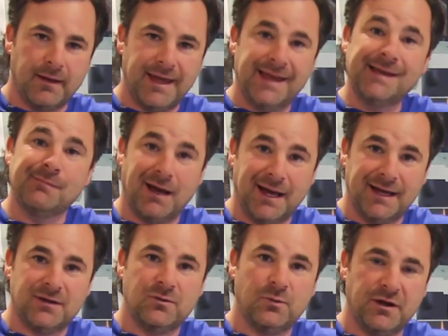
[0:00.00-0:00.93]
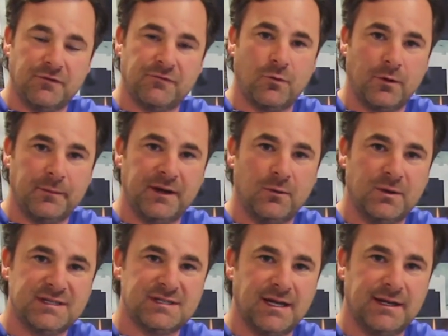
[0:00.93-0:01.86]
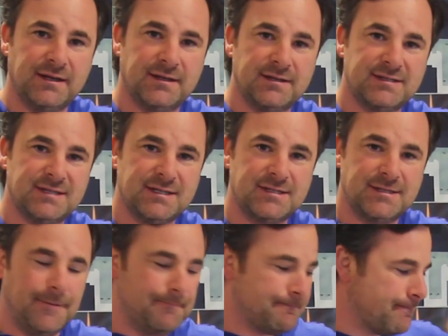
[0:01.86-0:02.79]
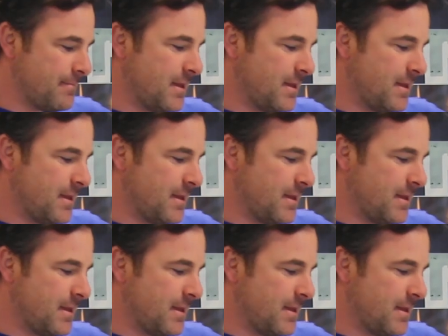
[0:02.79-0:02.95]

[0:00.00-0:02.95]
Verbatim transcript: in mind when you're forming a one-sided system,